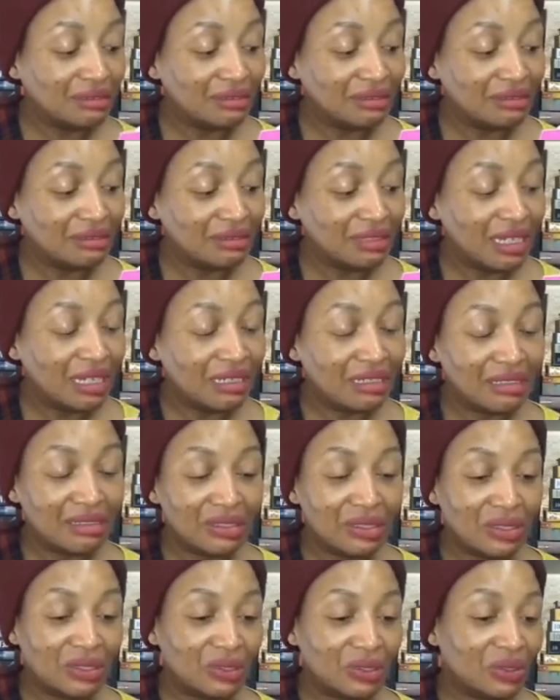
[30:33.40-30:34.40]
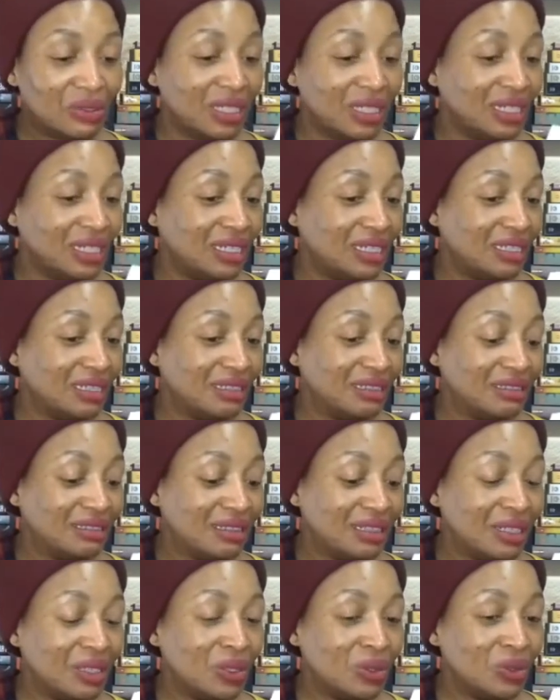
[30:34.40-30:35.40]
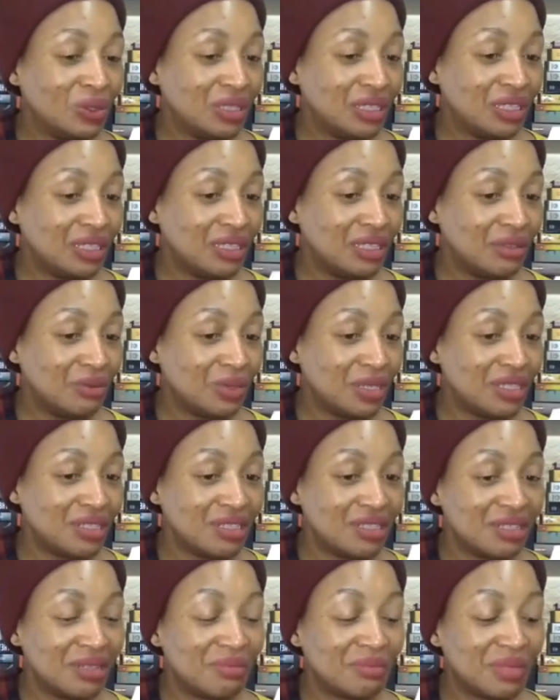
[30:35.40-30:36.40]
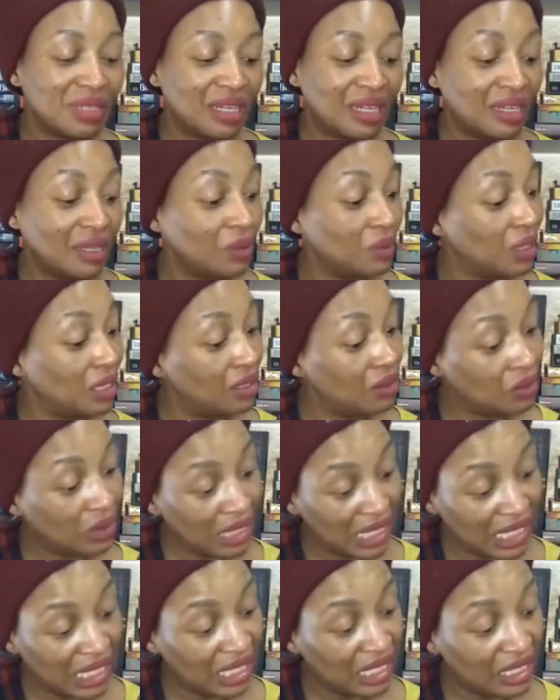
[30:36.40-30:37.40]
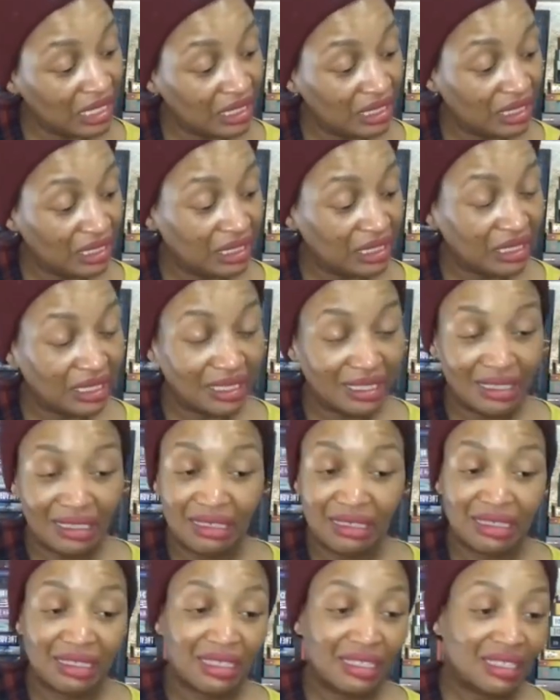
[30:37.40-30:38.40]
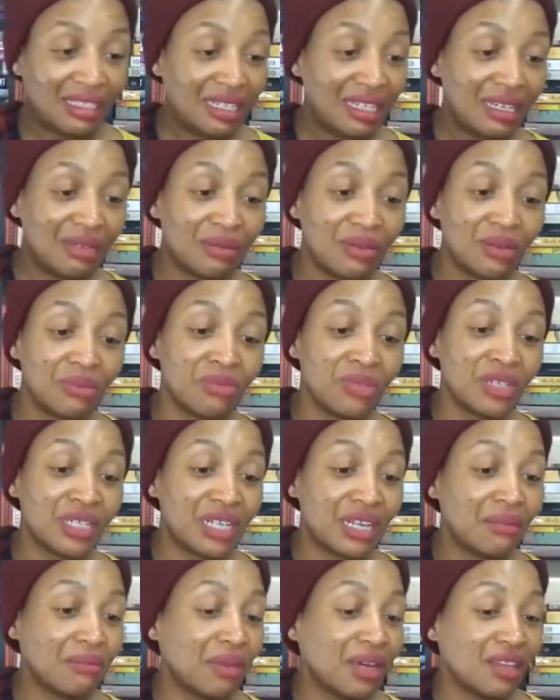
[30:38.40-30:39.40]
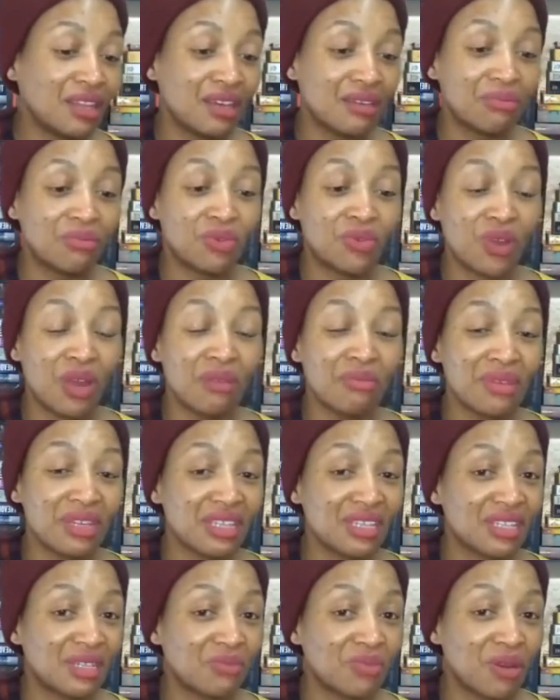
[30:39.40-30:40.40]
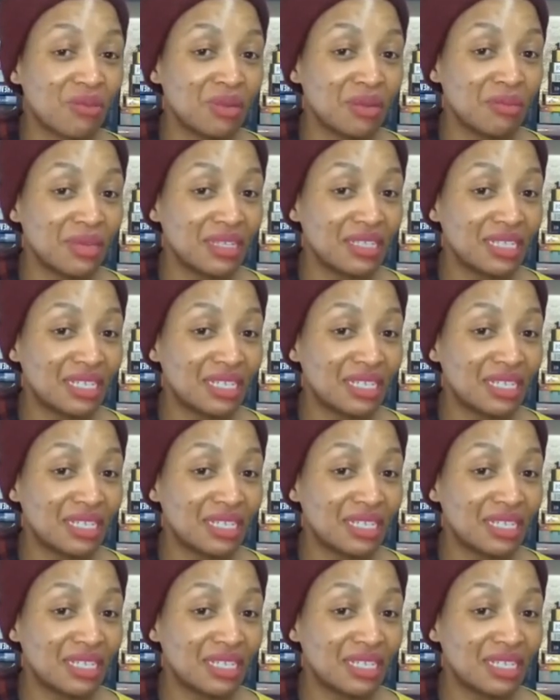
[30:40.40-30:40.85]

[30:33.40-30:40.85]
I don't know, low-key racism, but anyway, okay. Hey, grandmothers are problematic.